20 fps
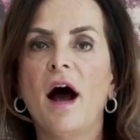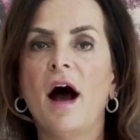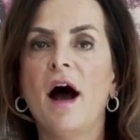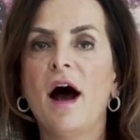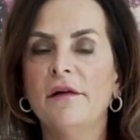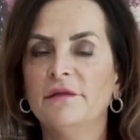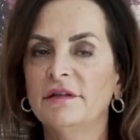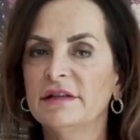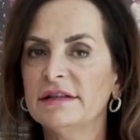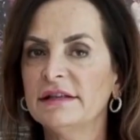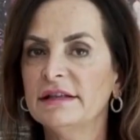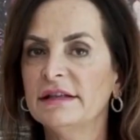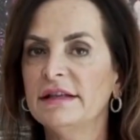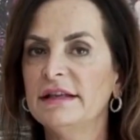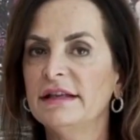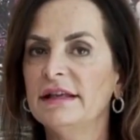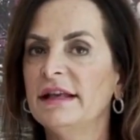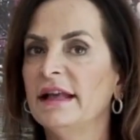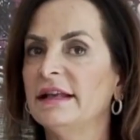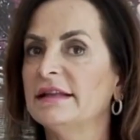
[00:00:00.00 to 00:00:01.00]

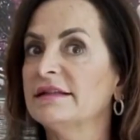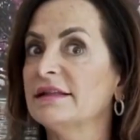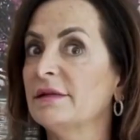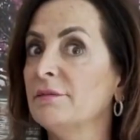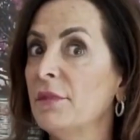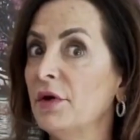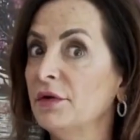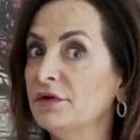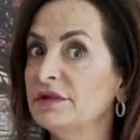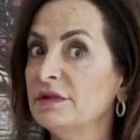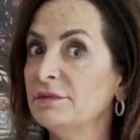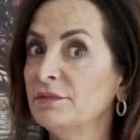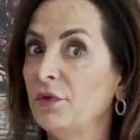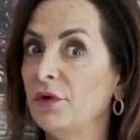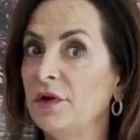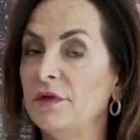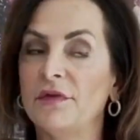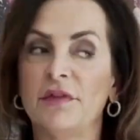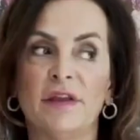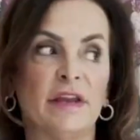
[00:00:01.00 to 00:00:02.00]
Obviously, it's the most
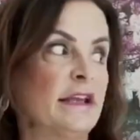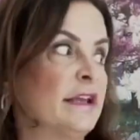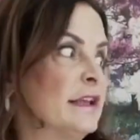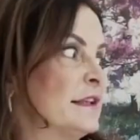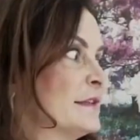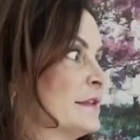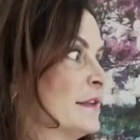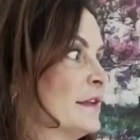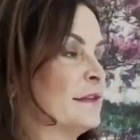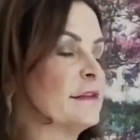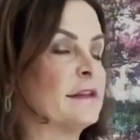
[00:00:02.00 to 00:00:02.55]
important thing is the